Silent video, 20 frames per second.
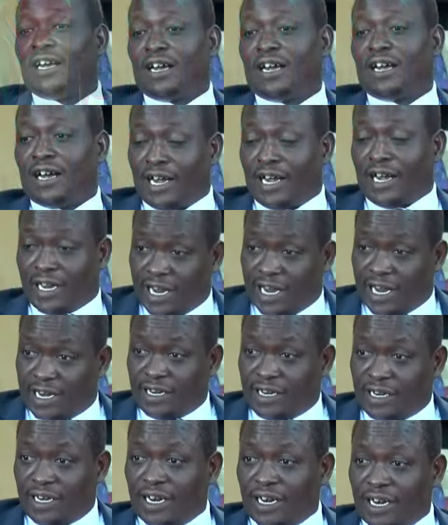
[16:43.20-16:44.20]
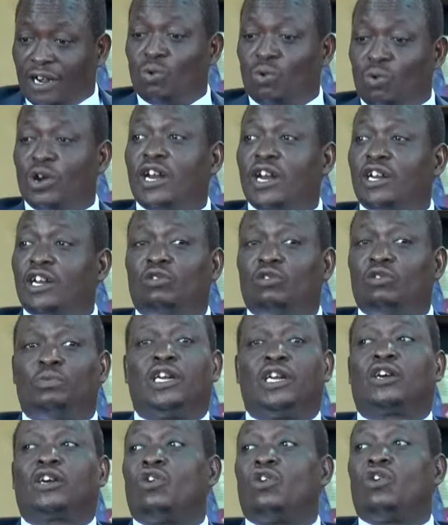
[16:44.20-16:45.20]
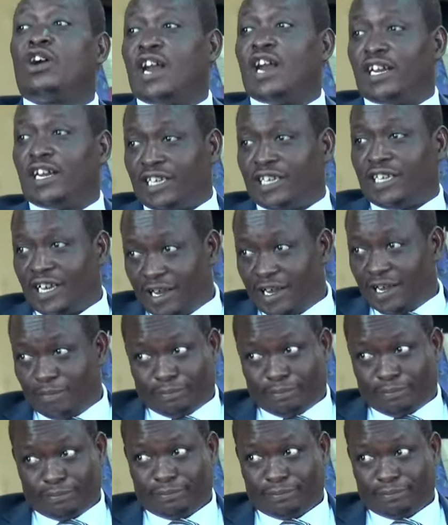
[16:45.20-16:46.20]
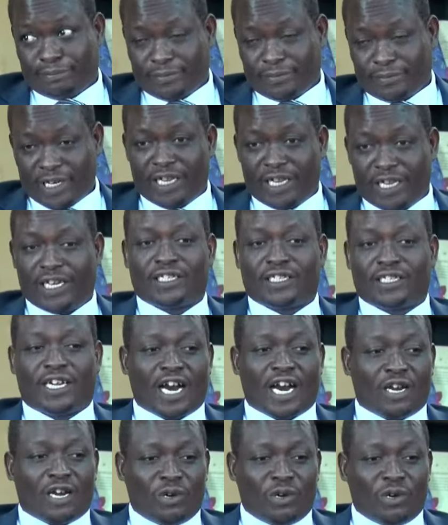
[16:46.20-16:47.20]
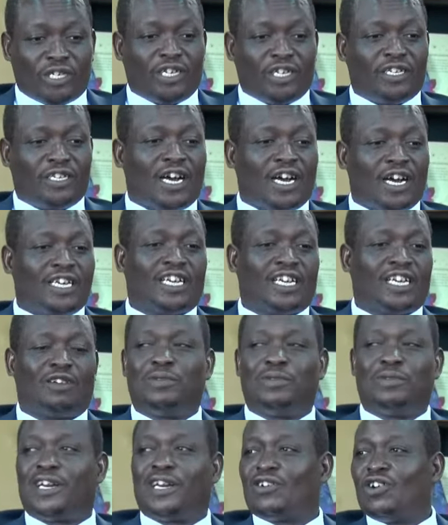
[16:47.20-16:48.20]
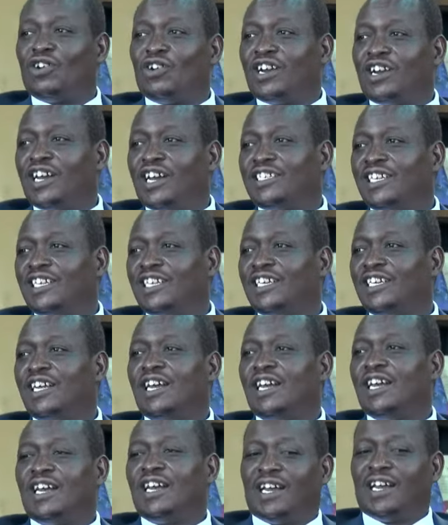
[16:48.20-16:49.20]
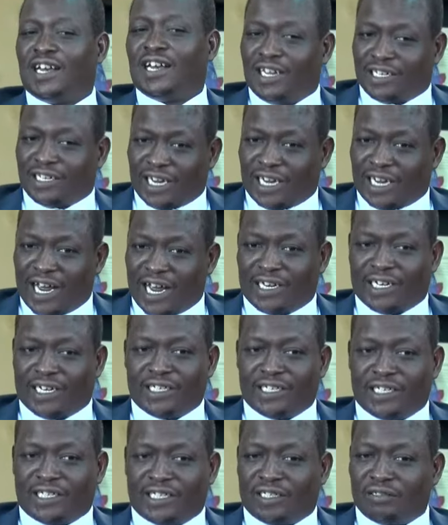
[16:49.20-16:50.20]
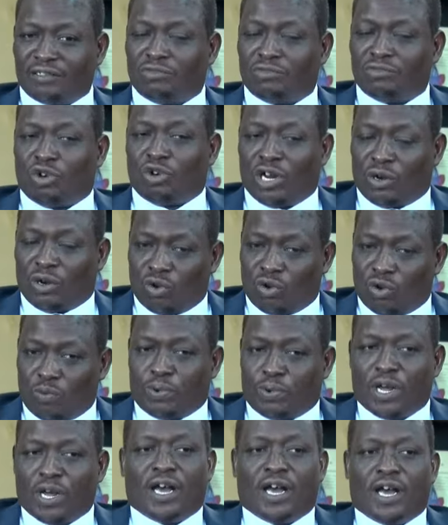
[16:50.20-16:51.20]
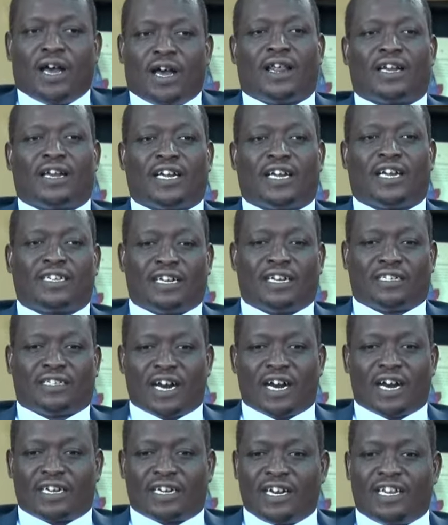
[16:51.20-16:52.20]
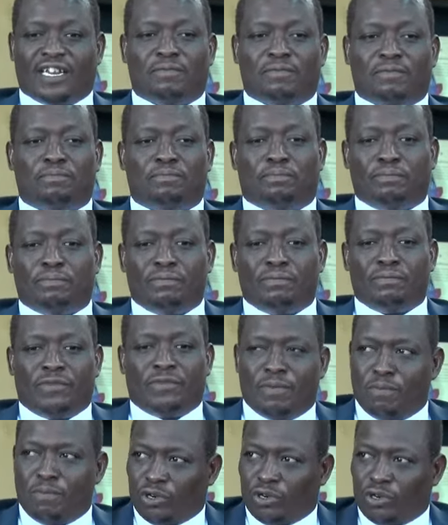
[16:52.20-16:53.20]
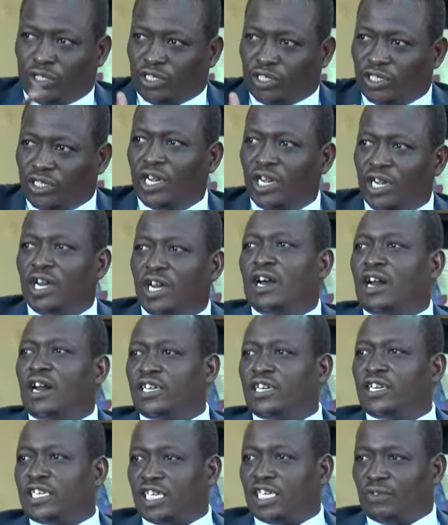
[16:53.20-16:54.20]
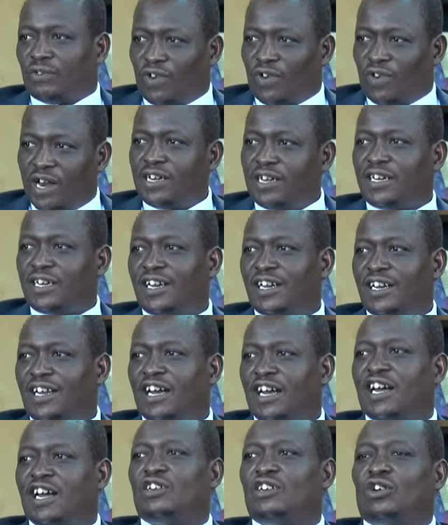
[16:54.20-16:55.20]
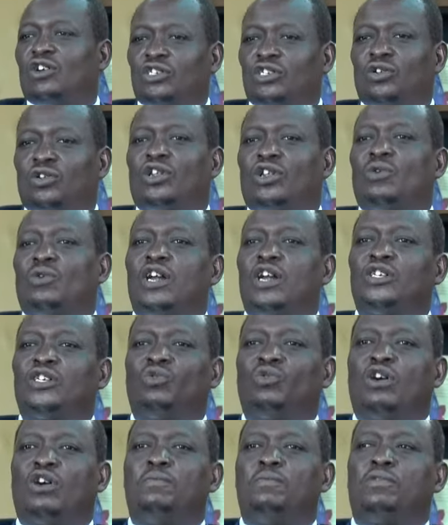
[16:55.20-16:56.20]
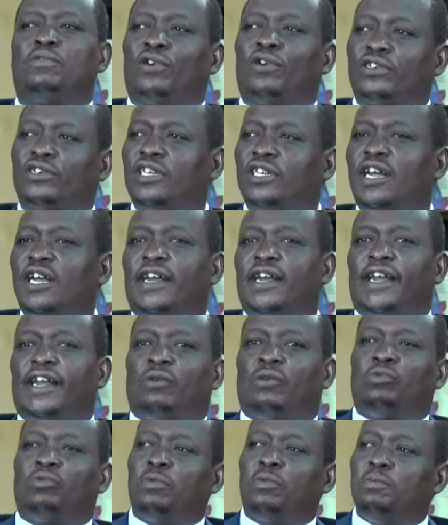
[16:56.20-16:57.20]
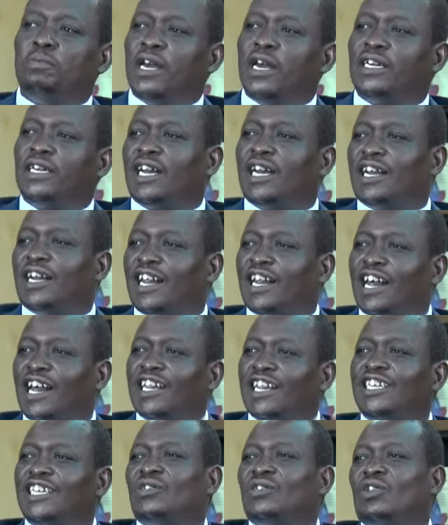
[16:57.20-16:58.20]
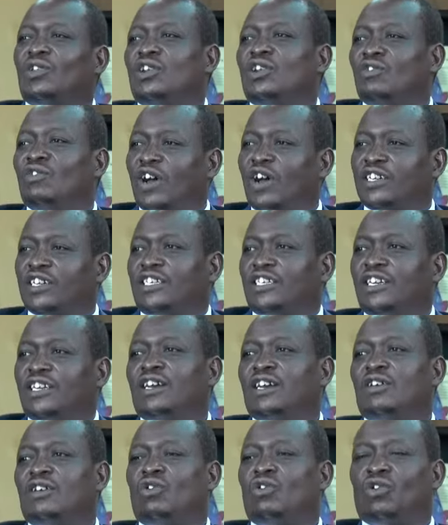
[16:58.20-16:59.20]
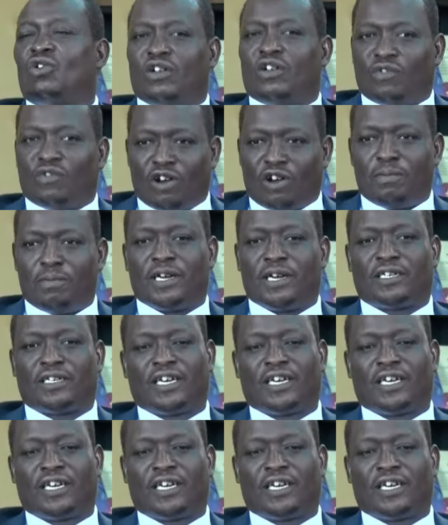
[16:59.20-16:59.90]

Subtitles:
Again, we need to be recognizing them. In this graduation, I shall be recognizing the scientists or a group that has attracted the most research fund, and also the ones who have brought equipment and other things, the university or development.